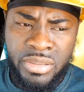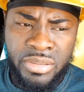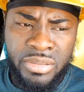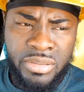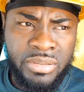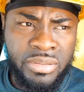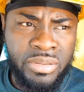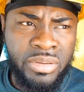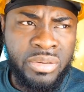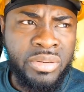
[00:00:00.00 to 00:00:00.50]

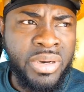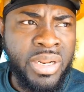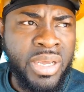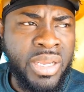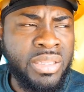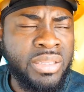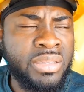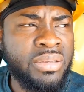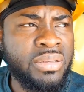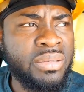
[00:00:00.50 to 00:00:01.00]
just to know
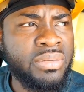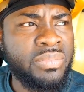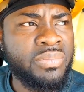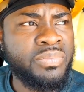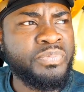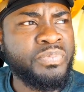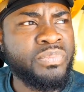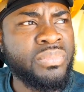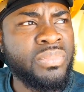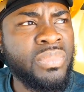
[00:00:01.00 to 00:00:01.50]
that
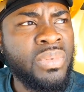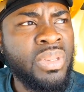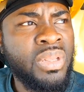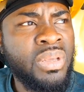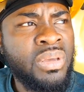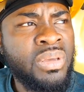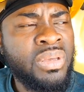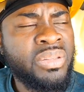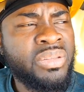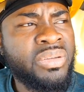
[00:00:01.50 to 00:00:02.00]

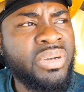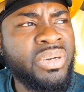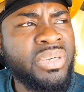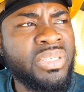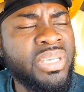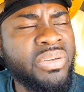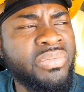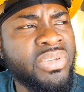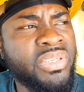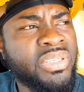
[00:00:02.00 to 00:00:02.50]

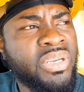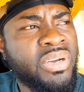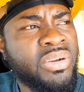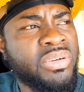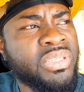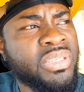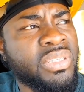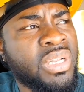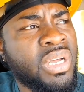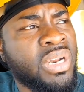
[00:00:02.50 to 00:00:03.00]
$37,000
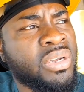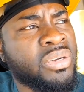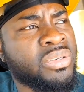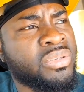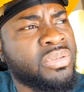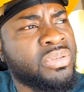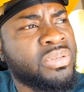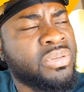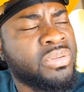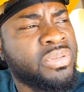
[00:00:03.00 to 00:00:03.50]

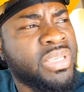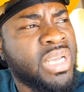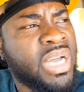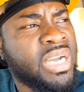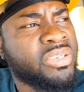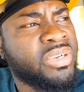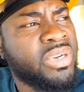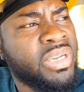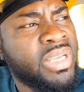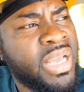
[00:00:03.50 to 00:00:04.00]
was
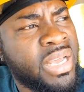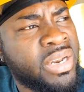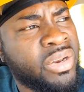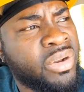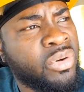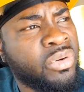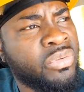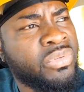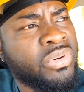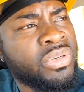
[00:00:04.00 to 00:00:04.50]
actually
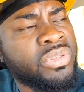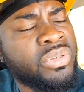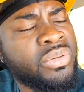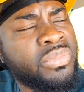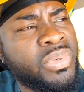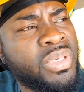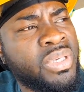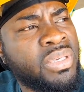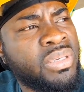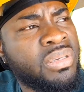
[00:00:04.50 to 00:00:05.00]
an over
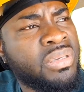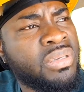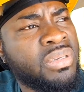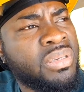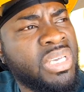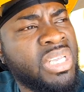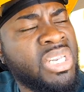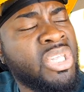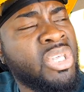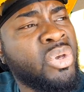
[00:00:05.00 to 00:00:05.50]
to me
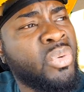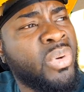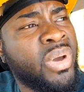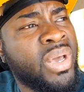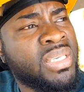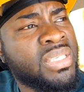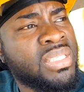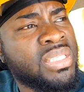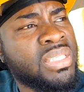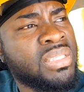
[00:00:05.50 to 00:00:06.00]
in
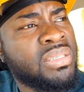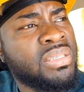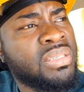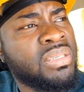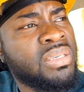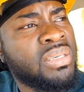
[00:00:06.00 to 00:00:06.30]
US.